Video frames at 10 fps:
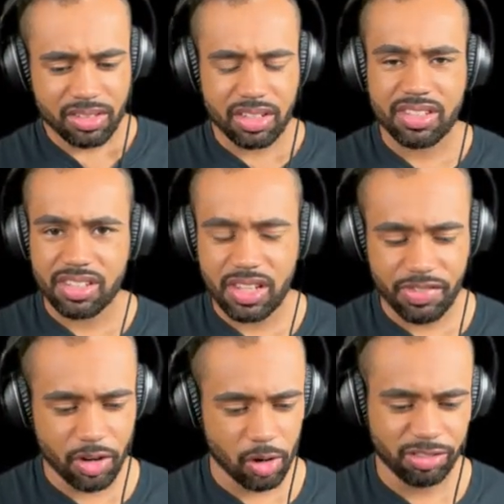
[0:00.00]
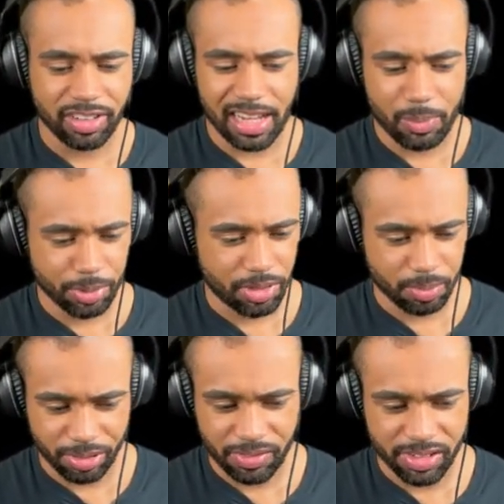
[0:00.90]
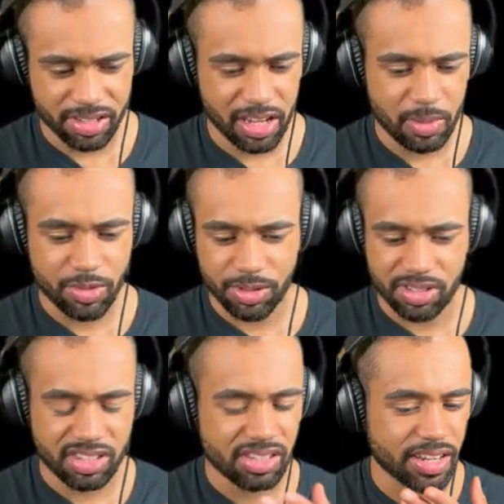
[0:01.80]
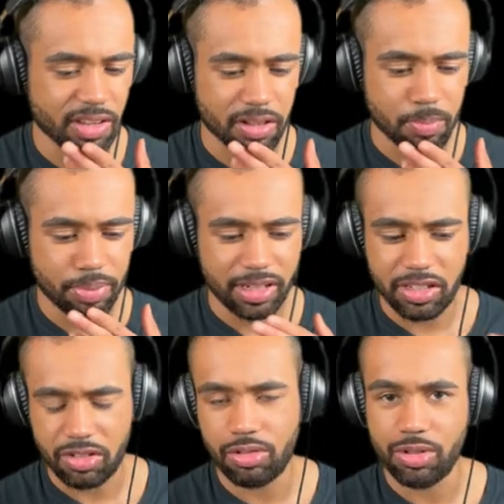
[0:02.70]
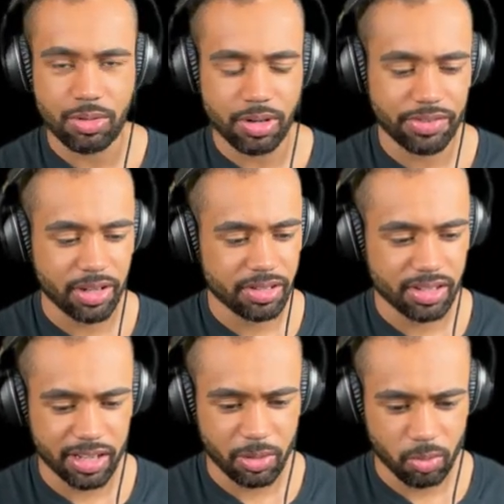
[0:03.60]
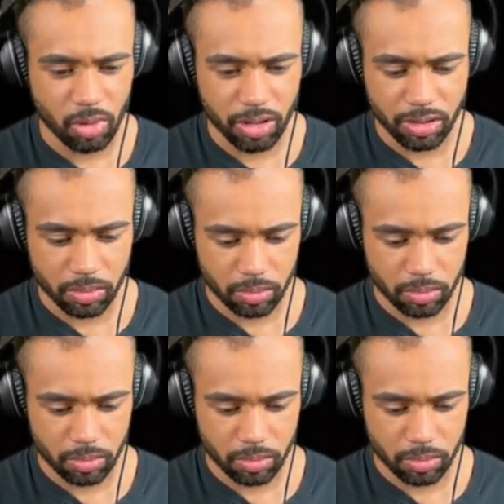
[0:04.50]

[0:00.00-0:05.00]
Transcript: does this even overlap with the previous games, or is this like a complete new universe? Like, what?